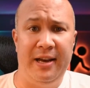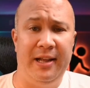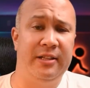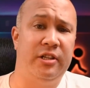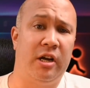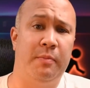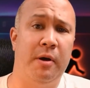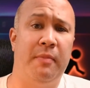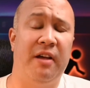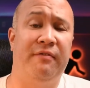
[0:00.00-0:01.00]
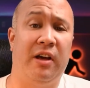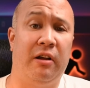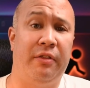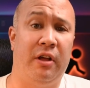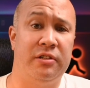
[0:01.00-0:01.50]
and talk about my final
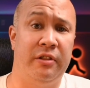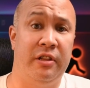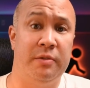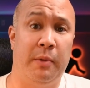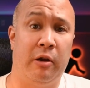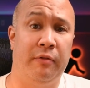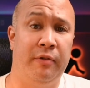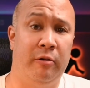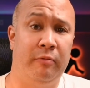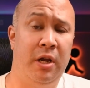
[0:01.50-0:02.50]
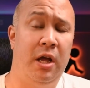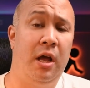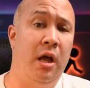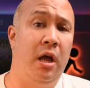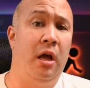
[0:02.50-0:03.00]
thoughts on this
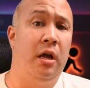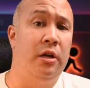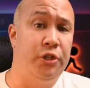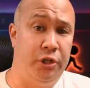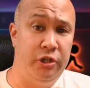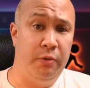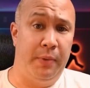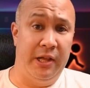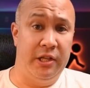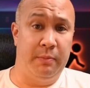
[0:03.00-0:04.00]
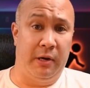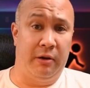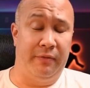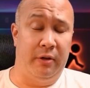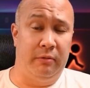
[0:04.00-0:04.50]
microphone. Should you buy this
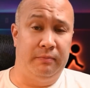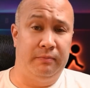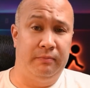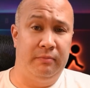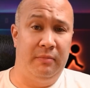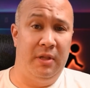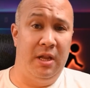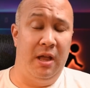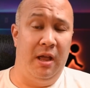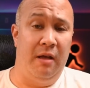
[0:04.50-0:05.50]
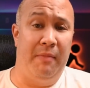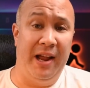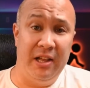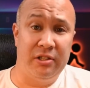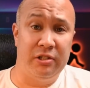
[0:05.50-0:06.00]
microphone? My
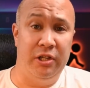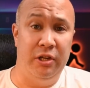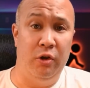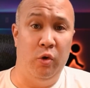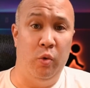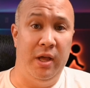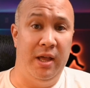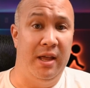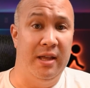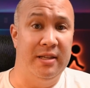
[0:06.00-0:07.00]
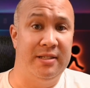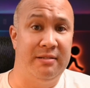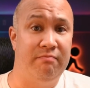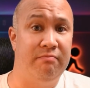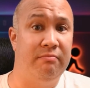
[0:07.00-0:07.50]
answer to you is
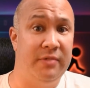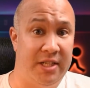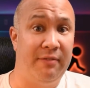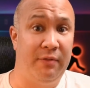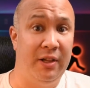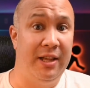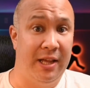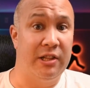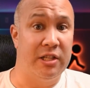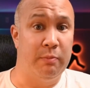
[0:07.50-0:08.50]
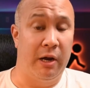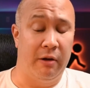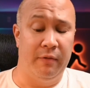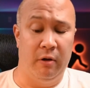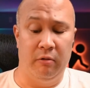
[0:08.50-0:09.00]
definitely get this
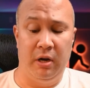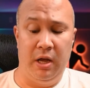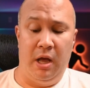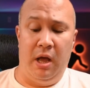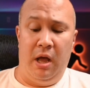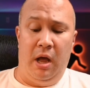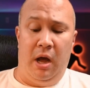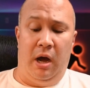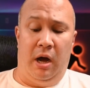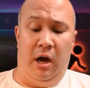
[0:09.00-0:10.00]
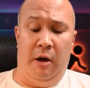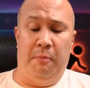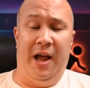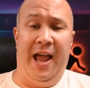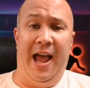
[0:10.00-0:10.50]
microphone.
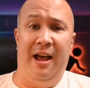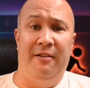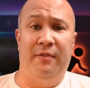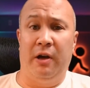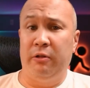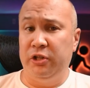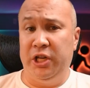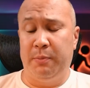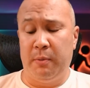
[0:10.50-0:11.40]
I have other cheaper